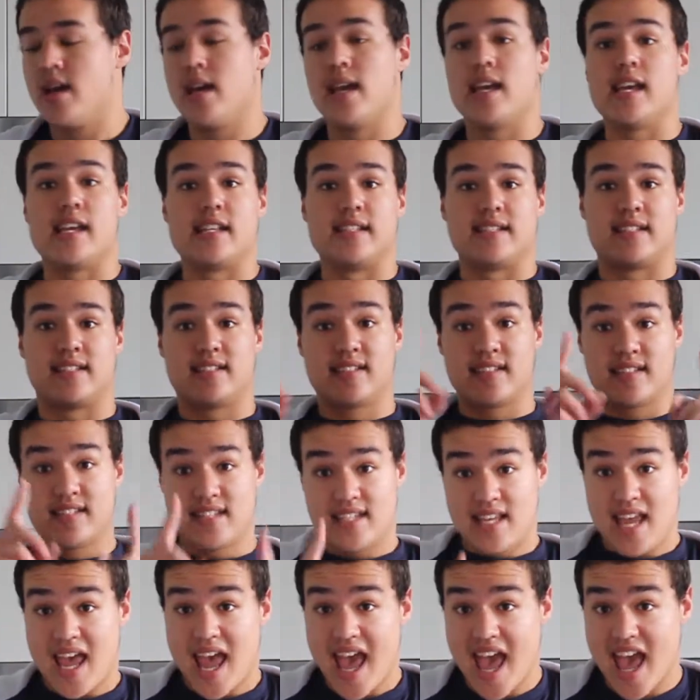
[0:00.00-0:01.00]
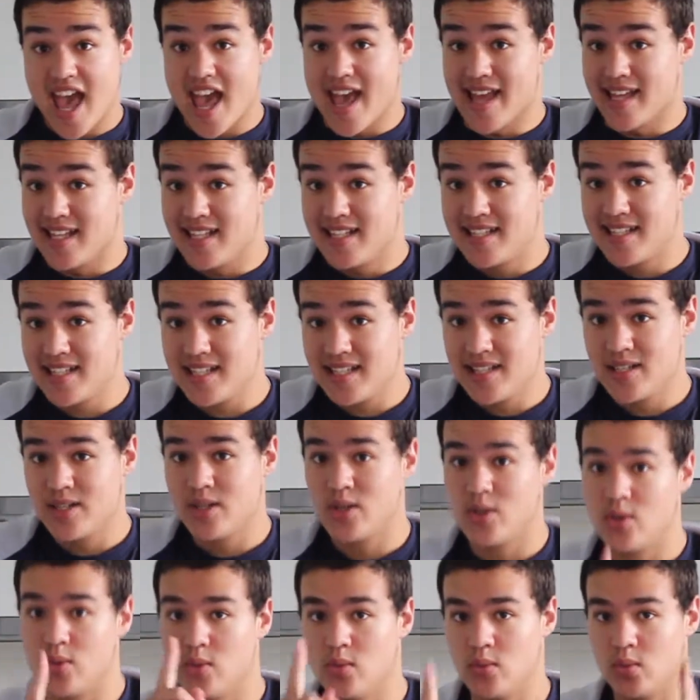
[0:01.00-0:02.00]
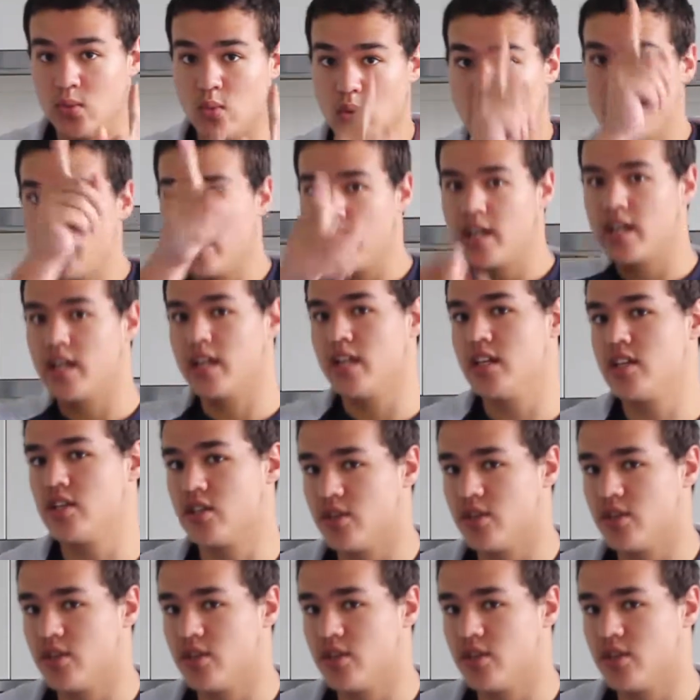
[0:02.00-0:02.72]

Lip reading: Instead, what we're going to